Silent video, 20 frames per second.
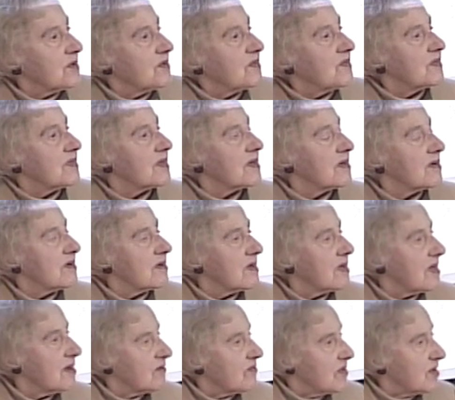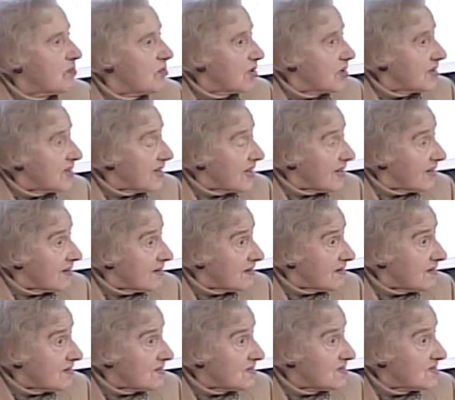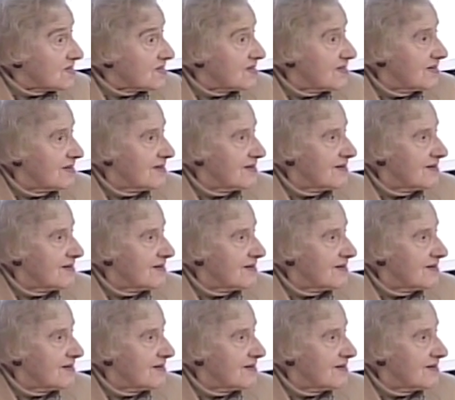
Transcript: with uh, everybody else,